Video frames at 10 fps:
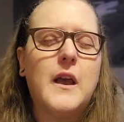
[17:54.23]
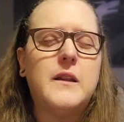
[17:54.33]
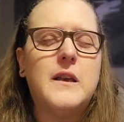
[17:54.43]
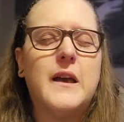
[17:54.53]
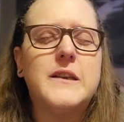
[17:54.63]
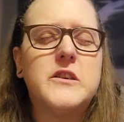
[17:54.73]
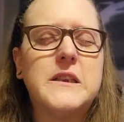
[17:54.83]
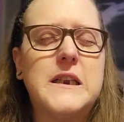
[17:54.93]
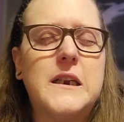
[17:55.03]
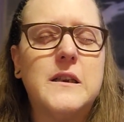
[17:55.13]
I think I
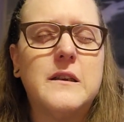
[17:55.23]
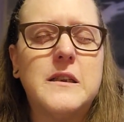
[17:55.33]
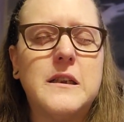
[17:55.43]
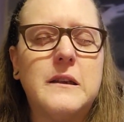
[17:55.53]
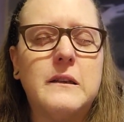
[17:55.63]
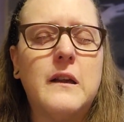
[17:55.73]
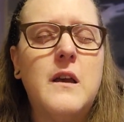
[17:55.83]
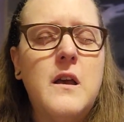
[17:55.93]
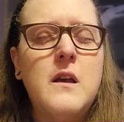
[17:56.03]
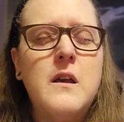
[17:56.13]
just needed to
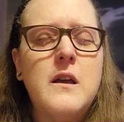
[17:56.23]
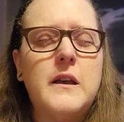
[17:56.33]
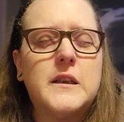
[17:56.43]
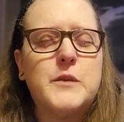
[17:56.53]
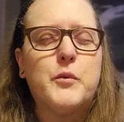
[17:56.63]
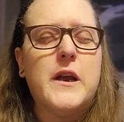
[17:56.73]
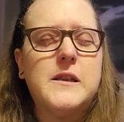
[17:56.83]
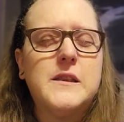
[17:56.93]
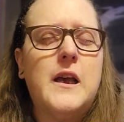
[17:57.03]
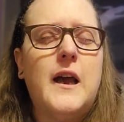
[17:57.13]

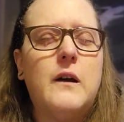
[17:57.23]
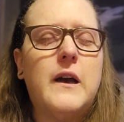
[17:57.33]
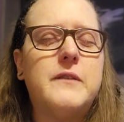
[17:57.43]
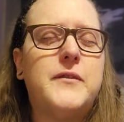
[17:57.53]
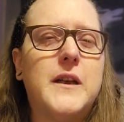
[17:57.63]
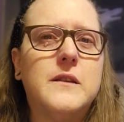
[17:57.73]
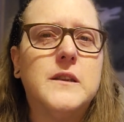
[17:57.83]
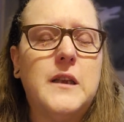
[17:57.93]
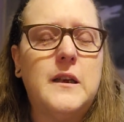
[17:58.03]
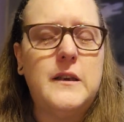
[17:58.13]
express how I
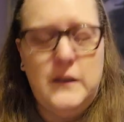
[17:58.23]
felt.